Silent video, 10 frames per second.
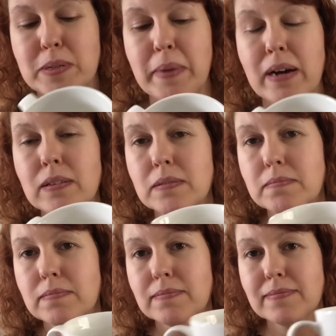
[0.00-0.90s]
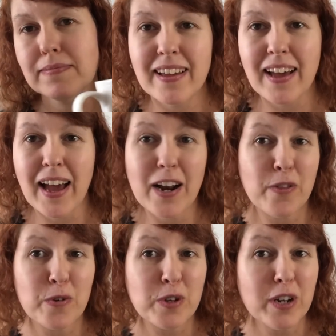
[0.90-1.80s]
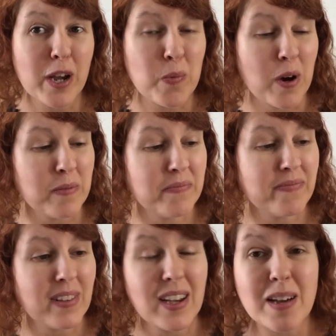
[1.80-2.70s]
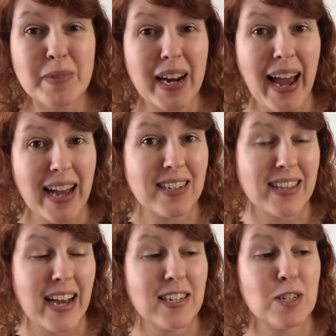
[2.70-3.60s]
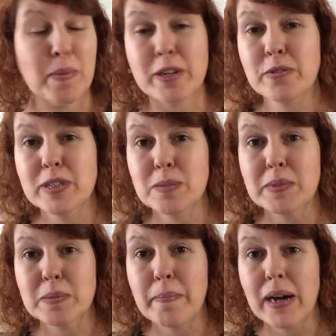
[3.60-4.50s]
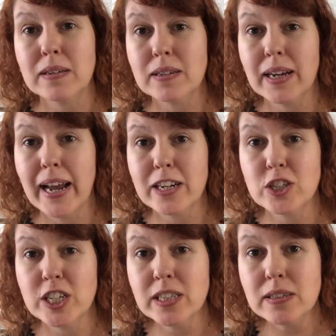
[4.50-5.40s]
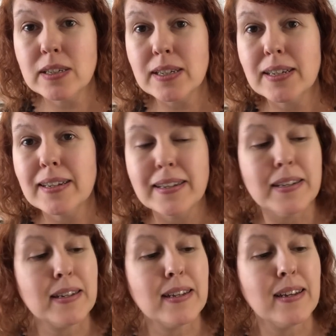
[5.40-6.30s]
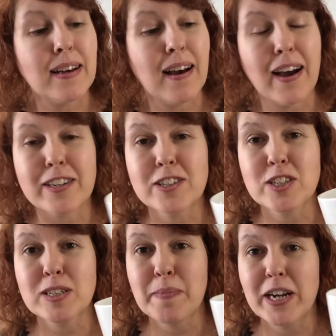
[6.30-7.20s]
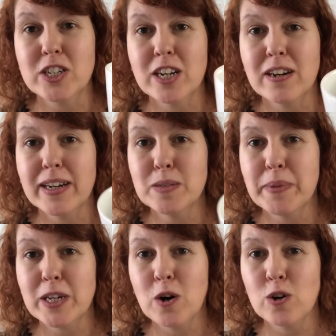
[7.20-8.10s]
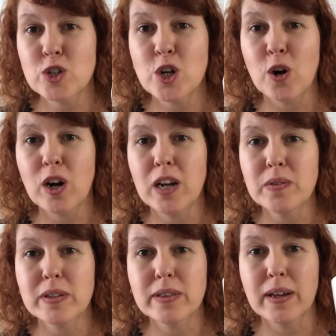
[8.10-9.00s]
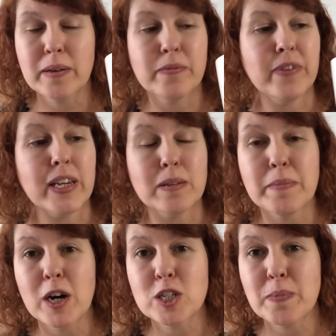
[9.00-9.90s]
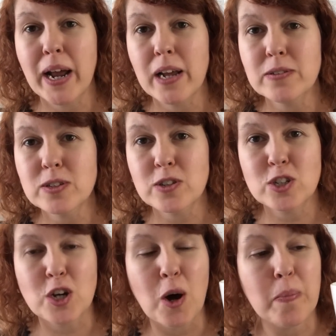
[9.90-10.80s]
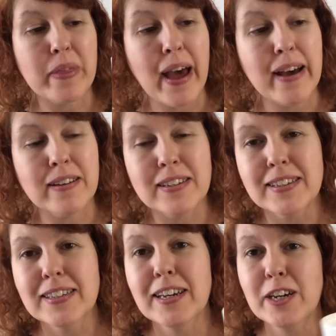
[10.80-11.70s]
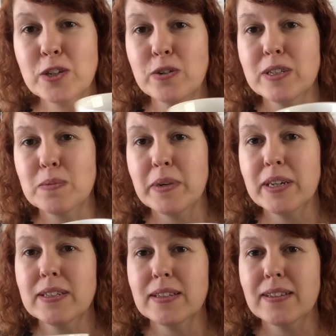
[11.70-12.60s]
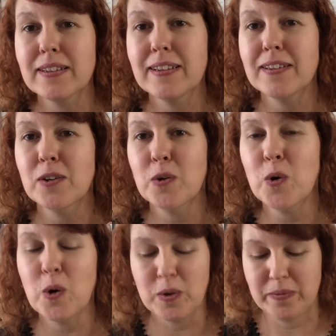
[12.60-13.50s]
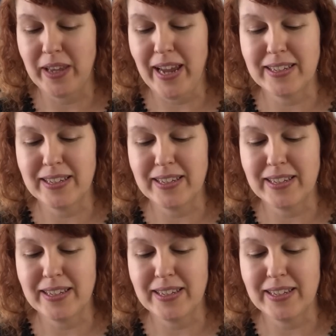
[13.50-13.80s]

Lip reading: mug. And I thought, you know what, I'm going to add that to my Christmas mug collection. I could just imagine a nice big hot chocolate with vegan marshmallows on the top there at Christmas. Oh, yes.